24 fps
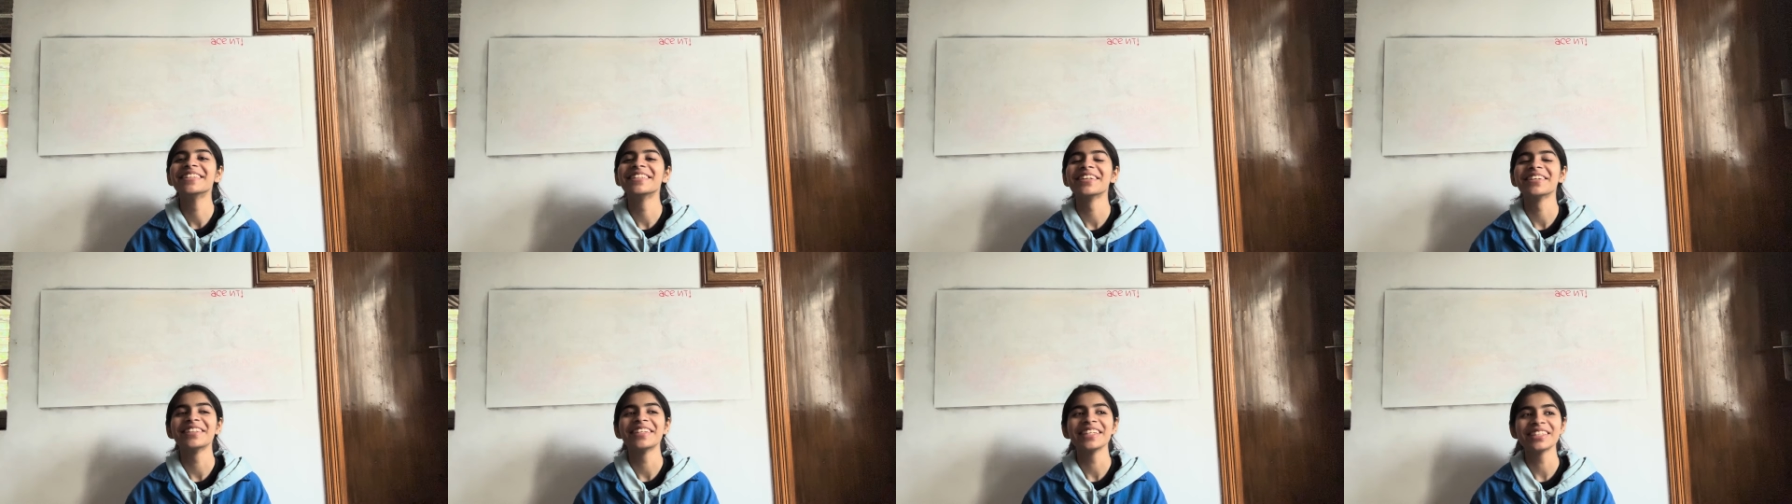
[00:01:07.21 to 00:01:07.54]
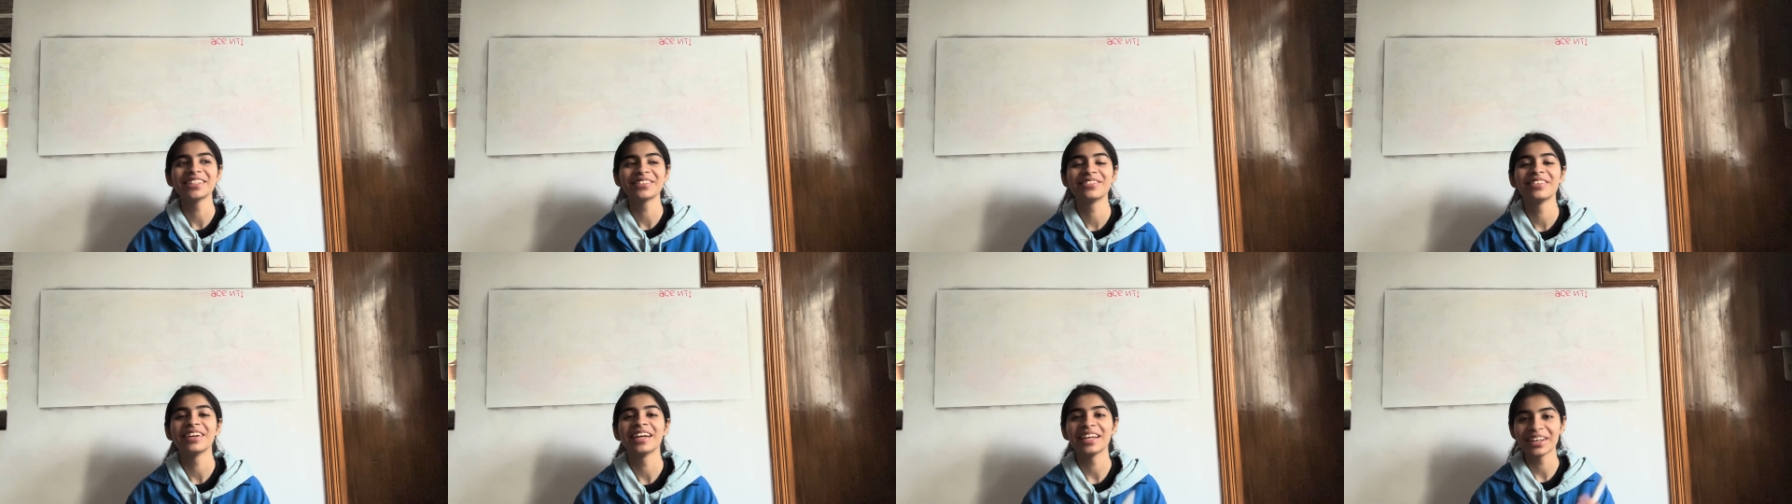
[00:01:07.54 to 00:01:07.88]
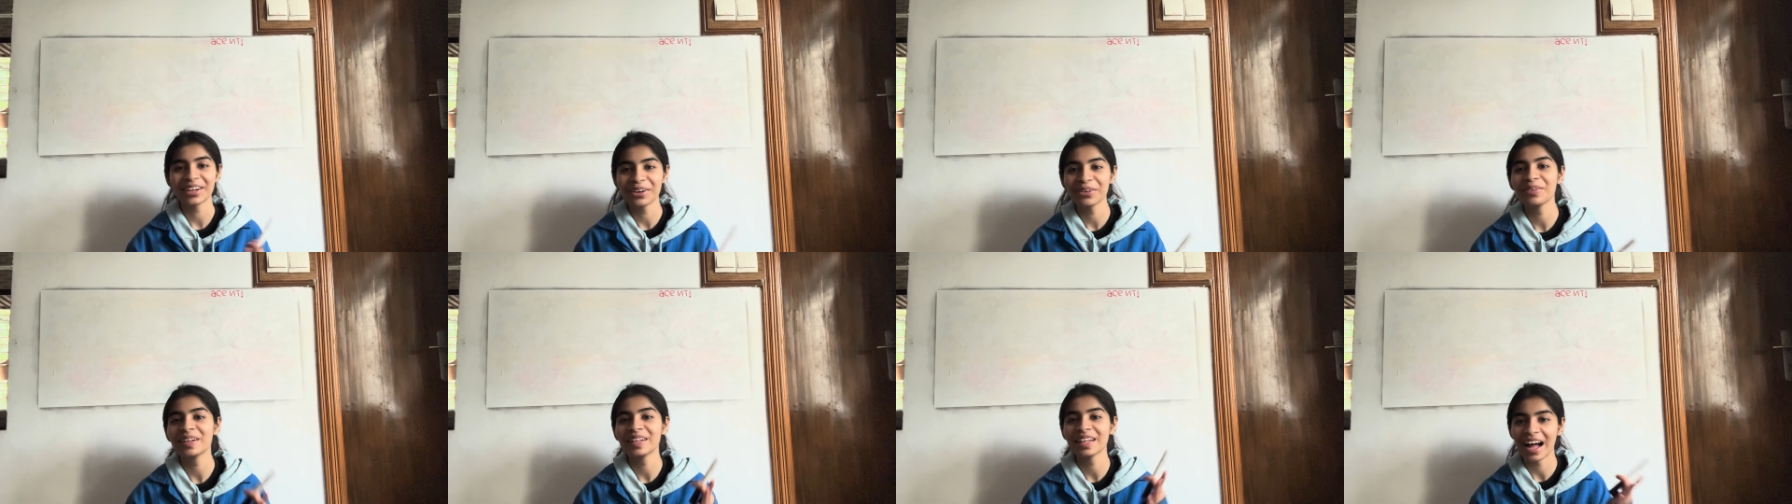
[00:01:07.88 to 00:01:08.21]
this
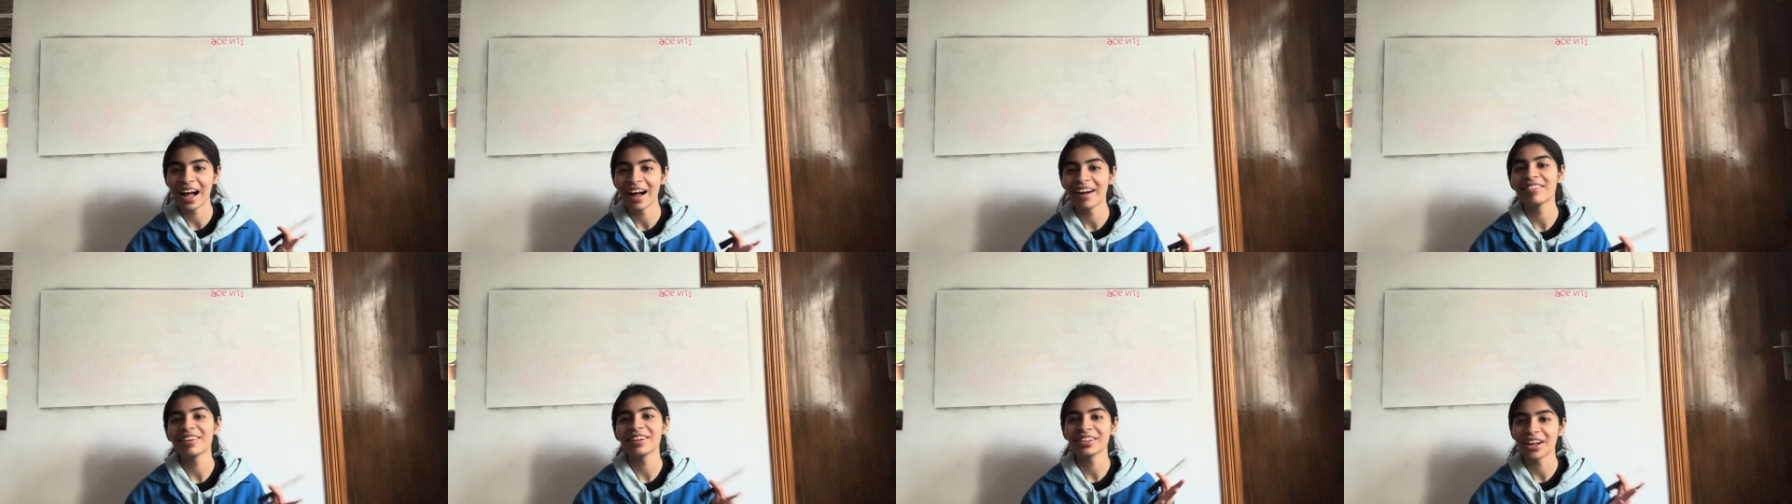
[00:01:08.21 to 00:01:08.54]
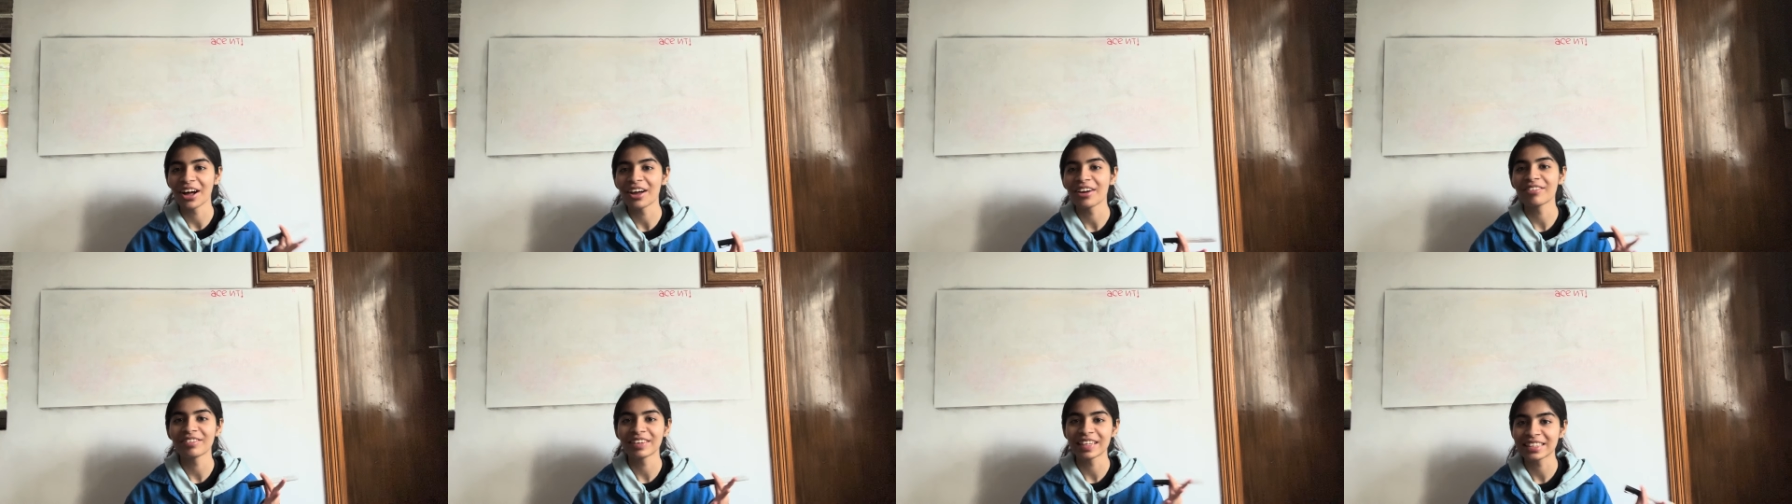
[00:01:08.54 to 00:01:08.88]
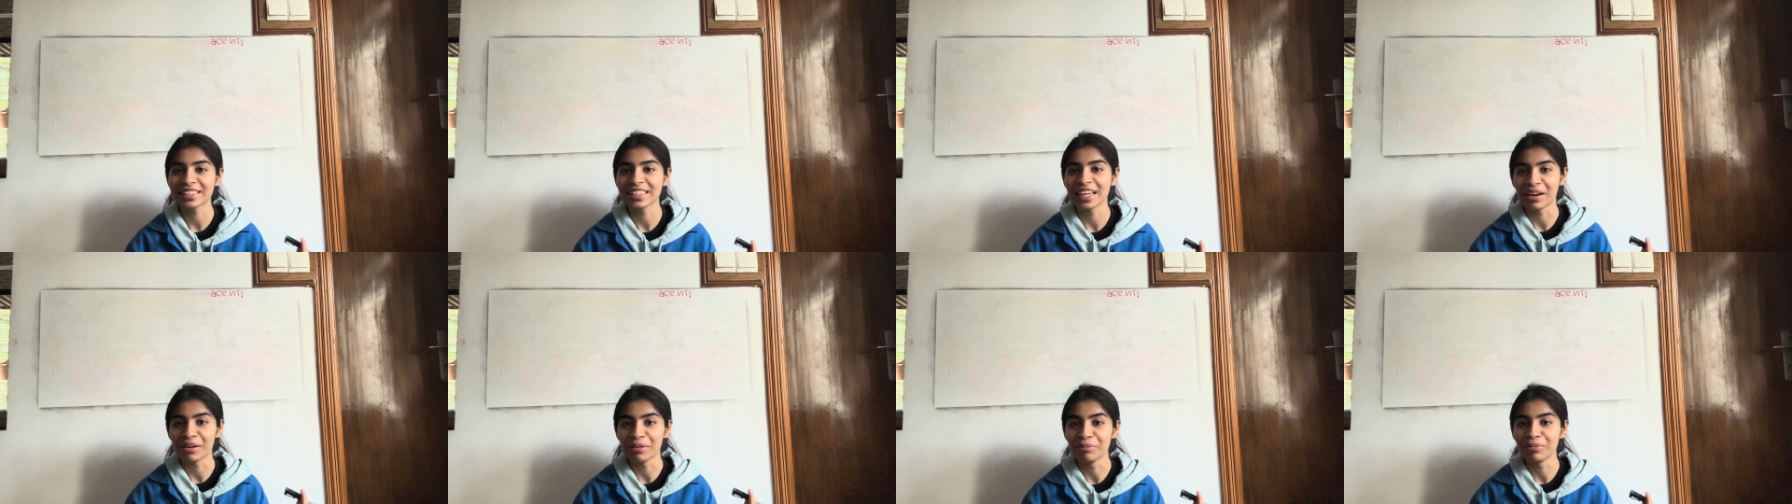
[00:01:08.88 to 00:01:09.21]
video will have a lot of
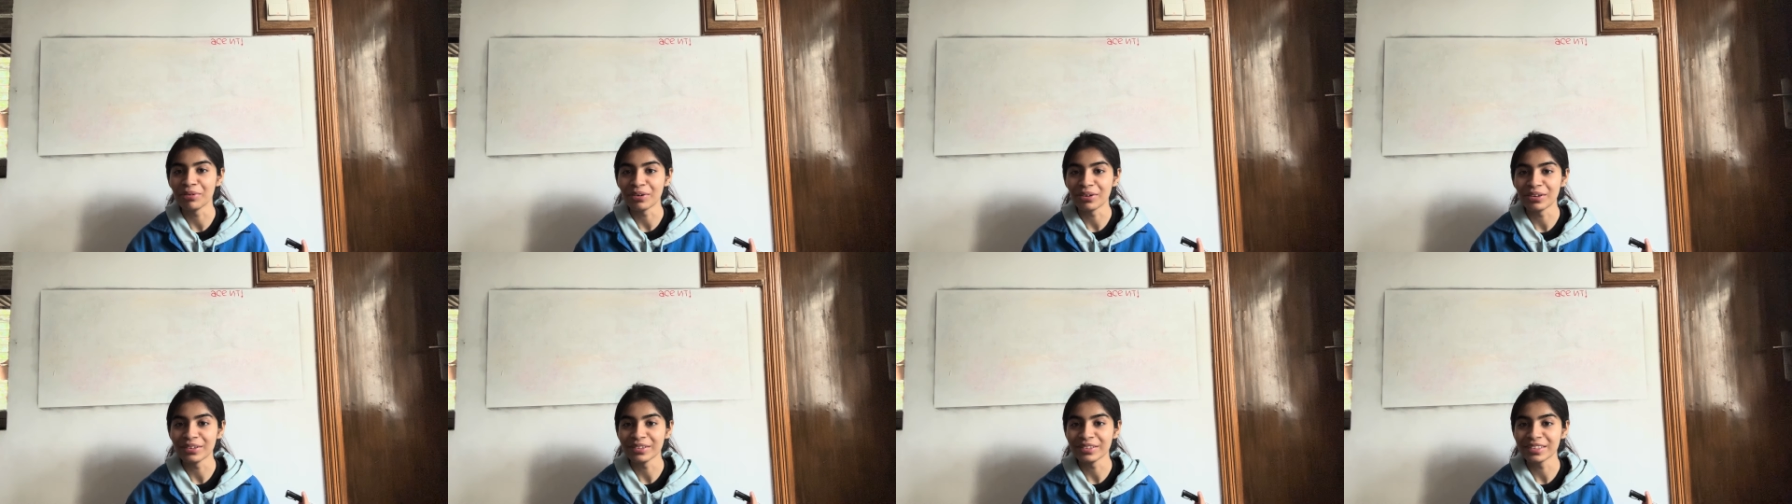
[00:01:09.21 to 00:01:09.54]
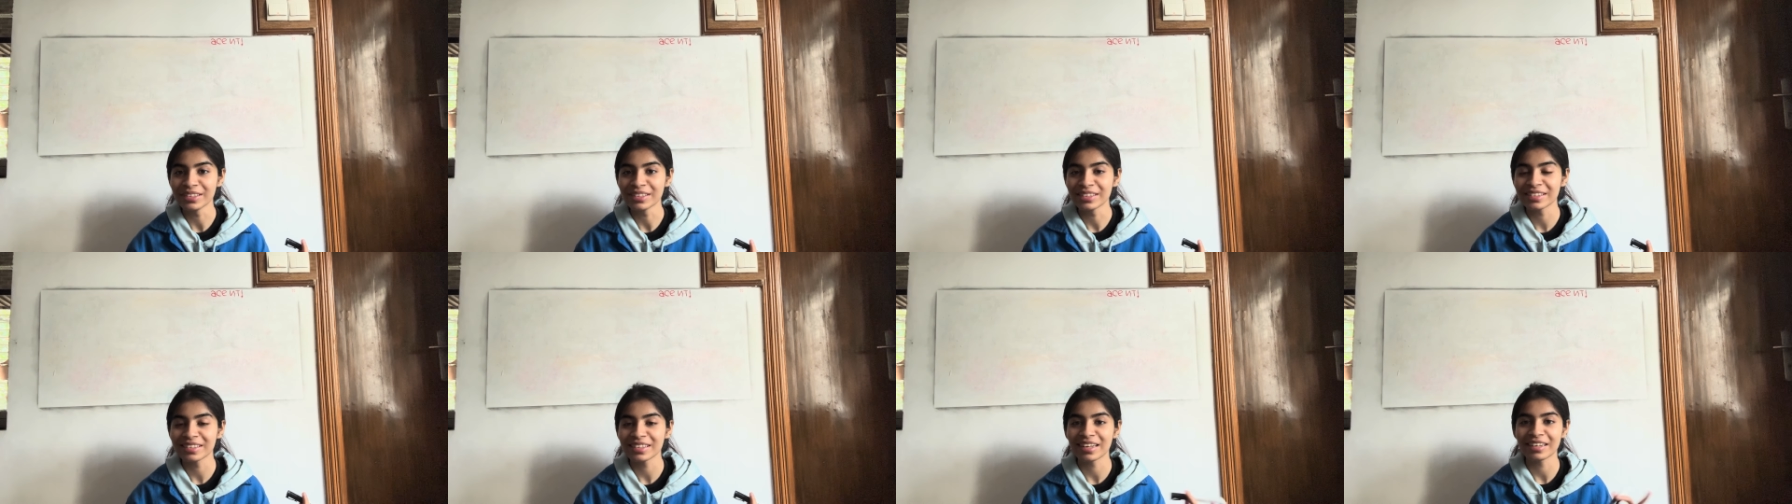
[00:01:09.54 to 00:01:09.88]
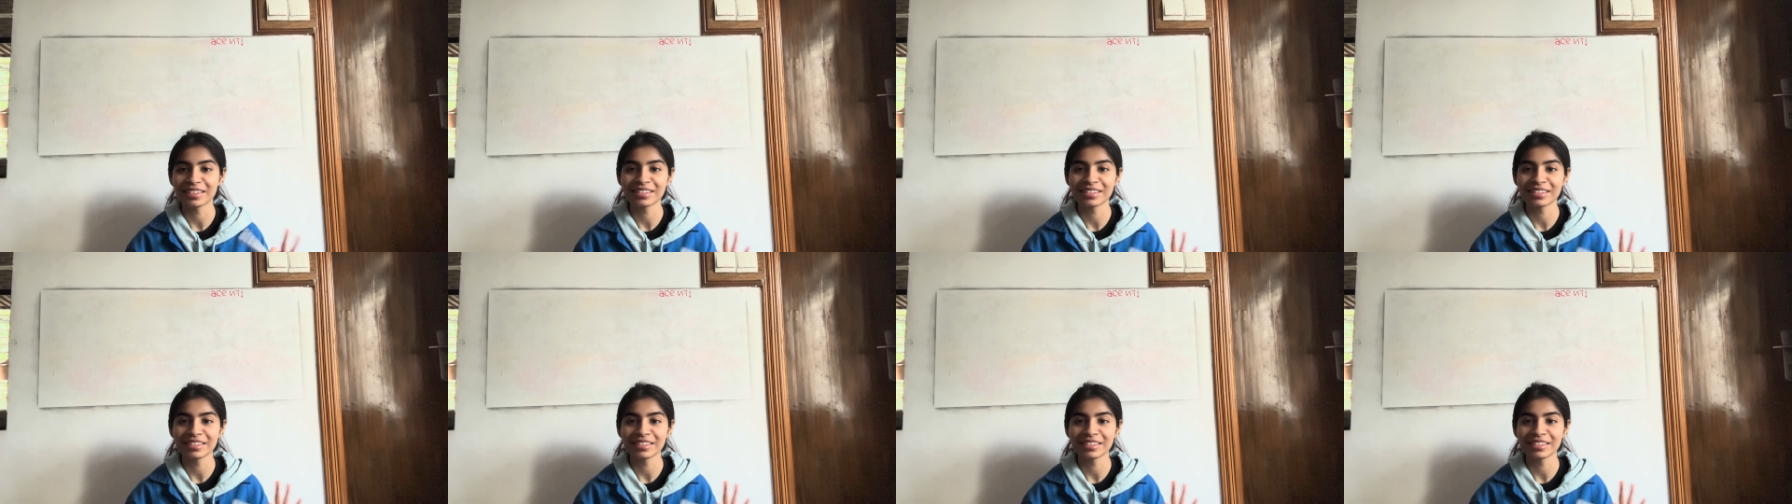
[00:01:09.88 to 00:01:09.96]
examples